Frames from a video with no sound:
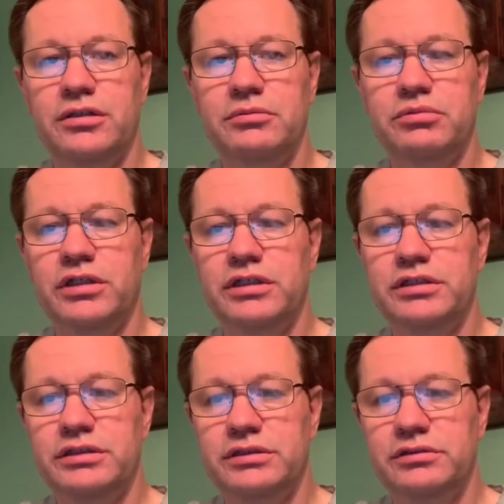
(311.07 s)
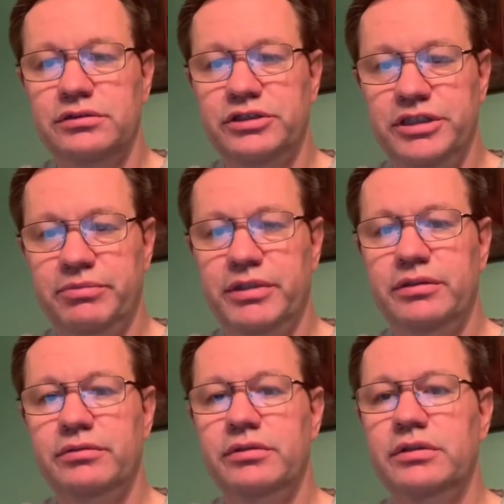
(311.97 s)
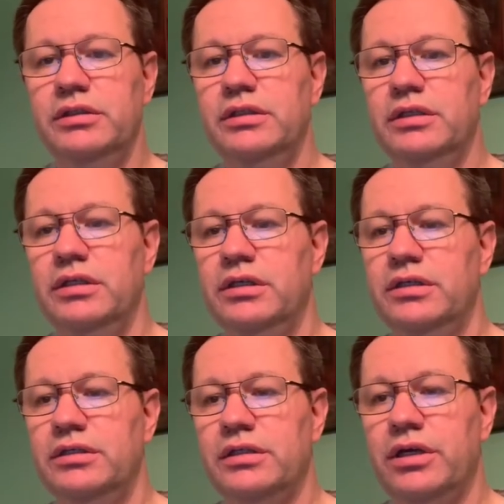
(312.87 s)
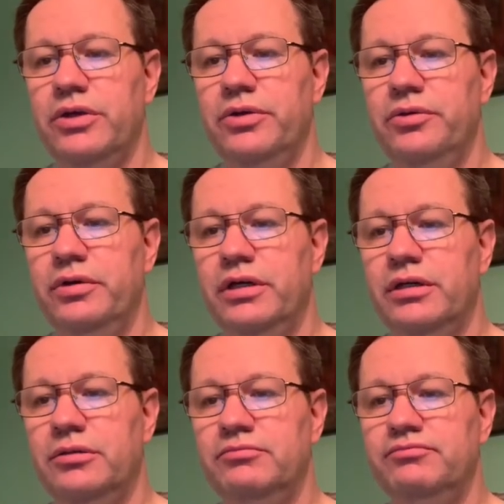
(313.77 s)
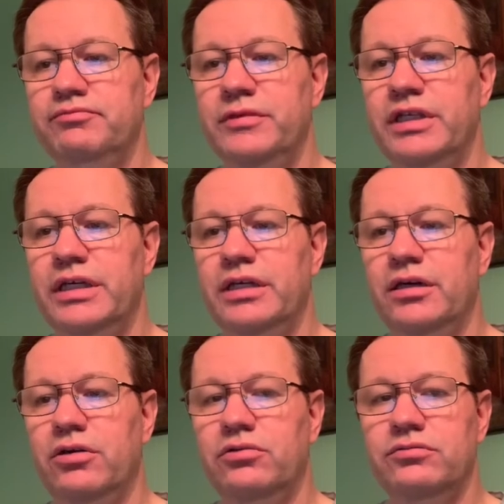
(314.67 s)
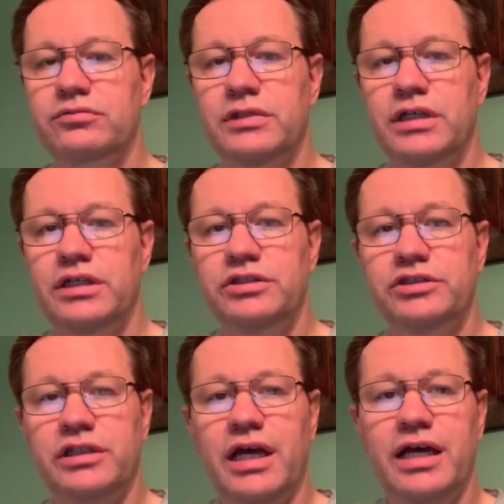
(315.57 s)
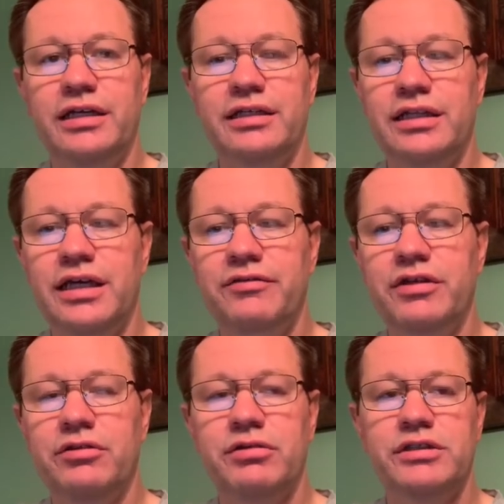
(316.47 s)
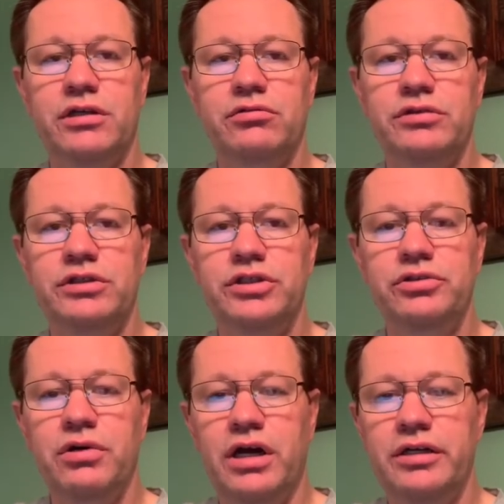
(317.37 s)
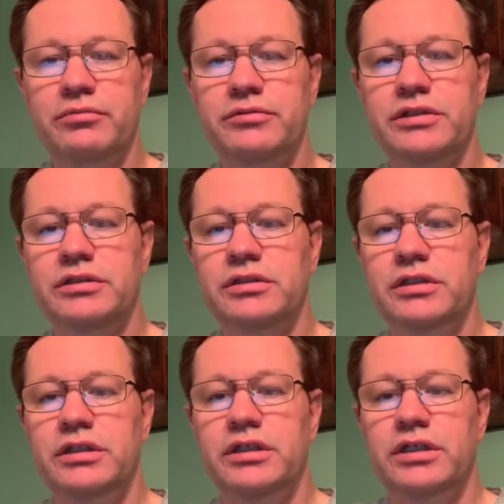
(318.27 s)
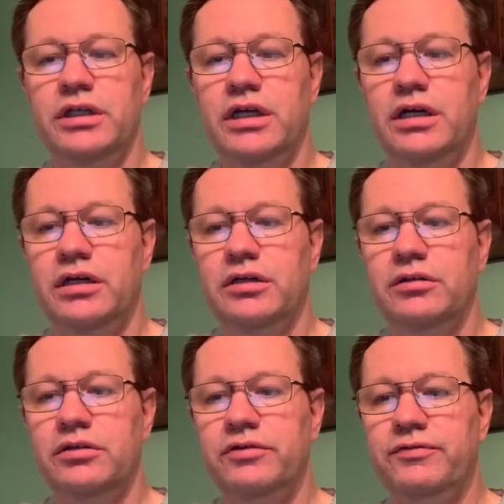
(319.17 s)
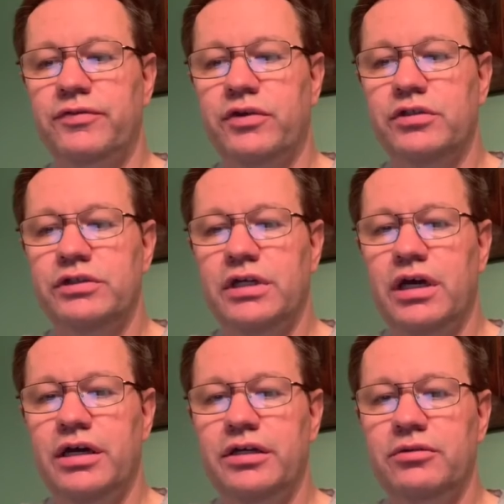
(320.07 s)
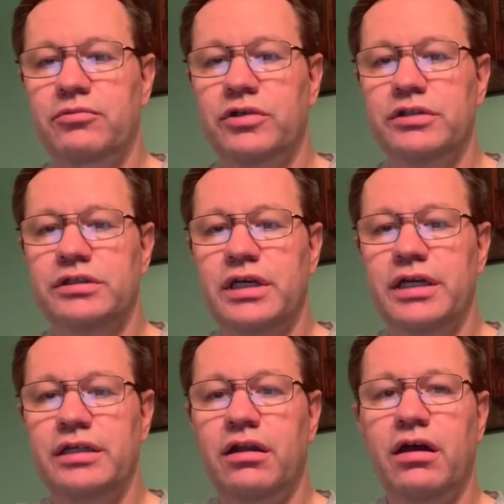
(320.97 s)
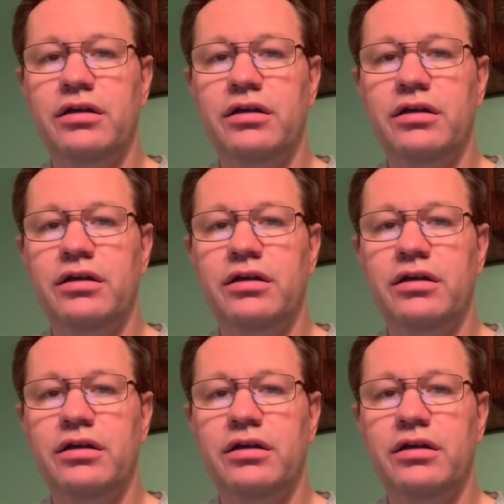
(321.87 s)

plus shipping. So then on July 11th we sold 2 items. The first item was a lot